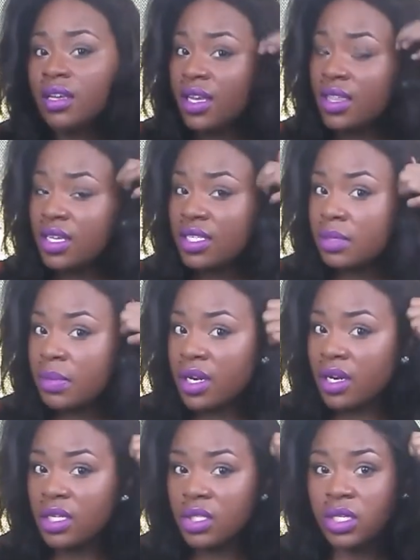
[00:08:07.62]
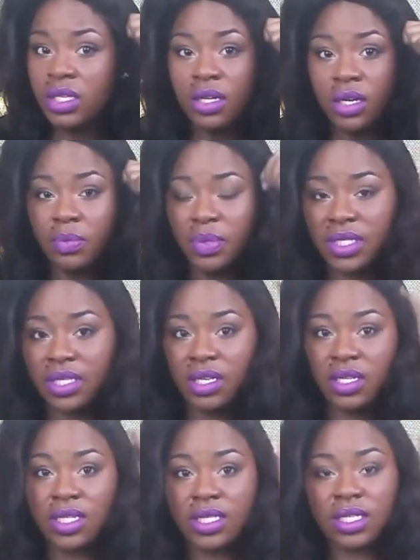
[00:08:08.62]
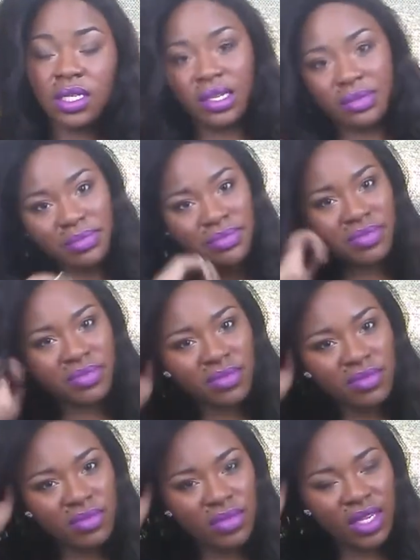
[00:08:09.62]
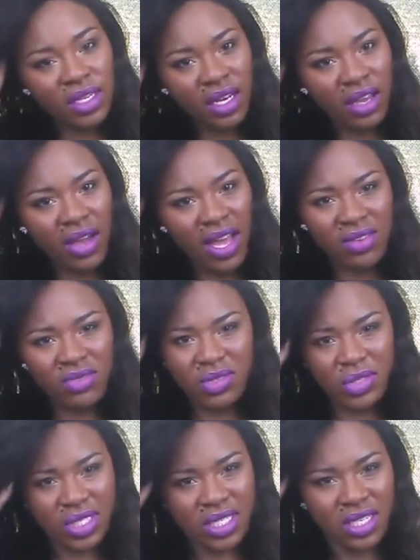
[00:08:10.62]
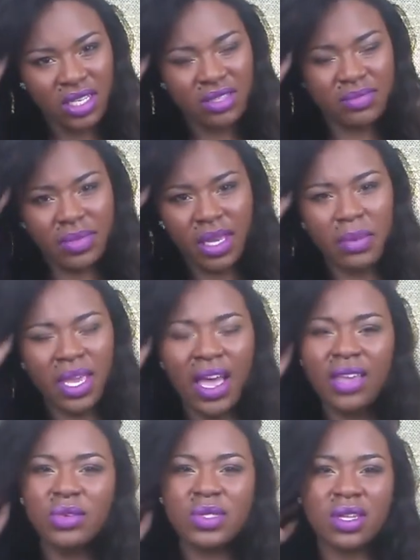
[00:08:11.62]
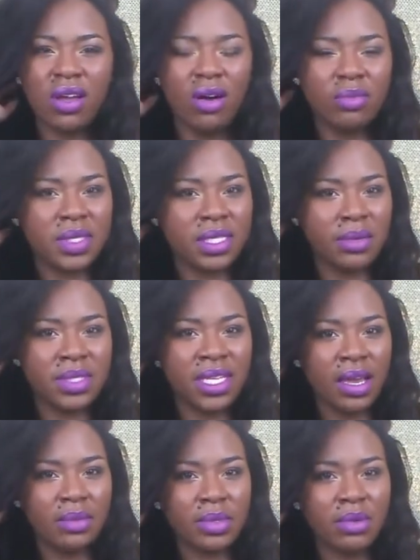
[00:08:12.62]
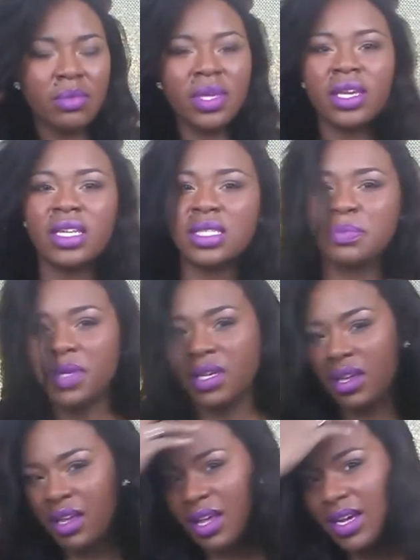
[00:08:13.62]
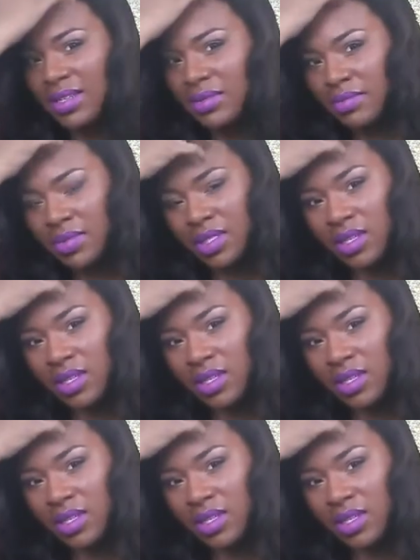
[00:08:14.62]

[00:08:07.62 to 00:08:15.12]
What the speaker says: think it's about 130% density. Now, I don't usually... I mean, I use the comb sometimes with wigs, but I don't